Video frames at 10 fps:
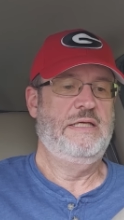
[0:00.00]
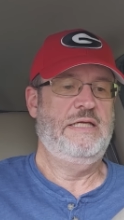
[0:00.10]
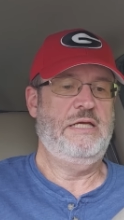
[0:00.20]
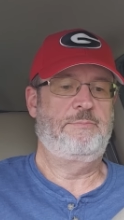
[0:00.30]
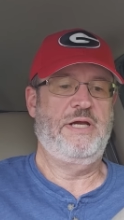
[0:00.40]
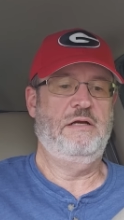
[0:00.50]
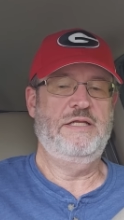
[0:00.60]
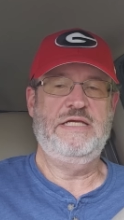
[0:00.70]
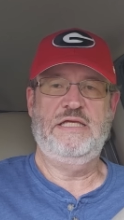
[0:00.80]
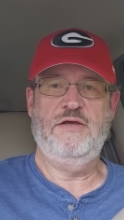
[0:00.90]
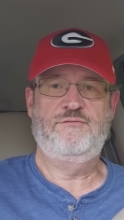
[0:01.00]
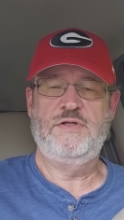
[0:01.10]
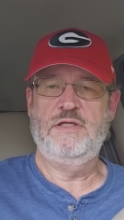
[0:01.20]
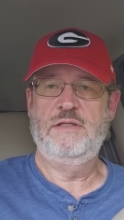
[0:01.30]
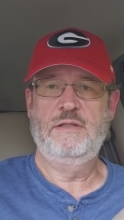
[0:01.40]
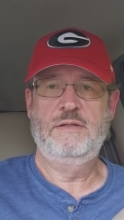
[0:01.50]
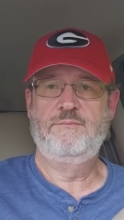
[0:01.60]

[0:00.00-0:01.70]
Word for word: He apparently gifted